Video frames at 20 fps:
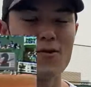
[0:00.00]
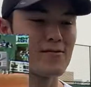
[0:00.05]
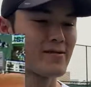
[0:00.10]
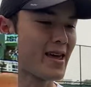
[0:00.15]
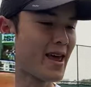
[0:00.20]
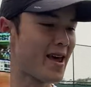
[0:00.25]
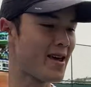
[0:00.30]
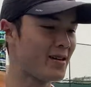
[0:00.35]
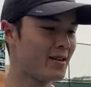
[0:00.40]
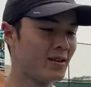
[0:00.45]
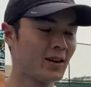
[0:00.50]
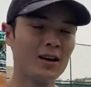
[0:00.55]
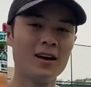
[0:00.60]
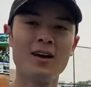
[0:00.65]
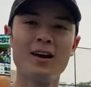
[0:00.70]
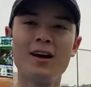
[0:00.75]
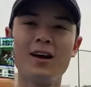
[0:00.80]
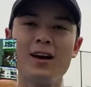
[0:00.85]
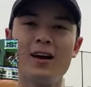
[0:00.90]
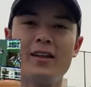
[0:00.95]
Okay,
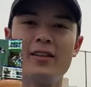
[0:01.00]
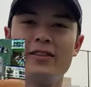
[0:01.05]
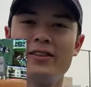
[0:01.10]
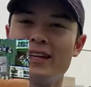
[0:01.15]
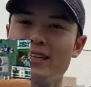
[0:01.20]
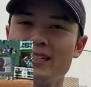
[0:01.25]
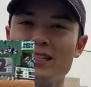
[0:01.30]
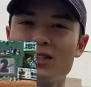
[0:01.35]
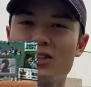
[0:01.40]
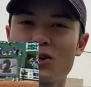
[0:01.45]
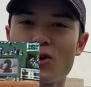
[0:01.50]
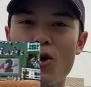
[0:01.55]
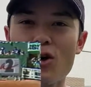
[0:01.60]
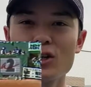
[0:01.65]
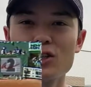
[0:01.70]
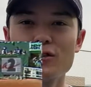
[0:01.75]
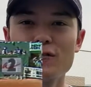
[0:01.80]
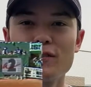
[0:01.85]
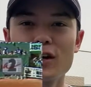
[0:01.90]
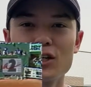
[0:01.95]
this is a
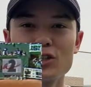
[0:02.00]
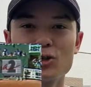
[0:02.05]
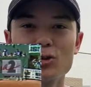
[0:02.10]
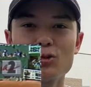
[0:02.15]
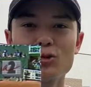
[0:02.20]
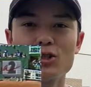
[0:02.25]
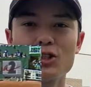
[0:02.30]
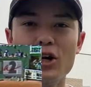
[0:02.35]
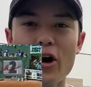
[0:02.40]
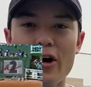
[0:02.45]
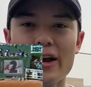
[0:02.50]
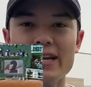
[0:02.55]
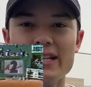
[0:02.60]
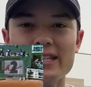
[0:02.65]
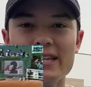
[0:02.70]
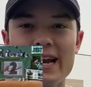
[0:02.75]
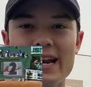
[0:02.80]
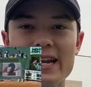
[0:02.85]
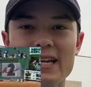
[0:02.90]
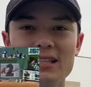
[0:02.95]
controversial shot in
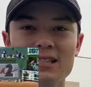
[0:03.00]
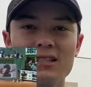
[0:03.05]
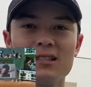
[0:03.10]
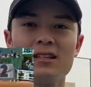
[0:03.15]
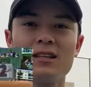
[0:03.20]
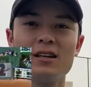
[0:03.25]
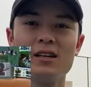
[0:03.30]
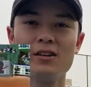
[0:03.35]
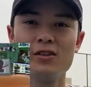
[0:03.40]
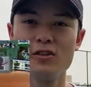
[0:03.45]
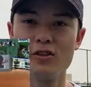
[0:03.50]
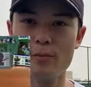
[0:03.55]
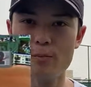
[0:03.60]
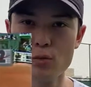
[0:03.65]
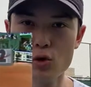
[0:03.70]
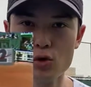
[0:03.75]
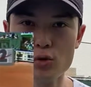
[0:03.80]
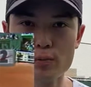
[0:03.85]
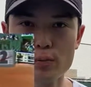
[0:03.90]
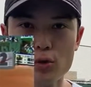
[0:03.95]
tennis, the
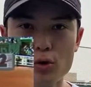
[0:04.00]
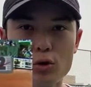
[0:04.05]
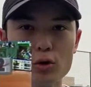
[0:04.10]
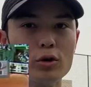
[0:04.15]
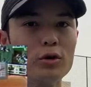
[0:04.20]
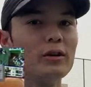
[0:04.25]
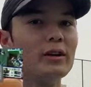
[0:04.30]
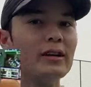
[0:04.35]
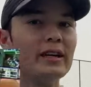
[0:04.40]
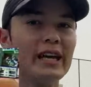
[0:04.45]
moonball.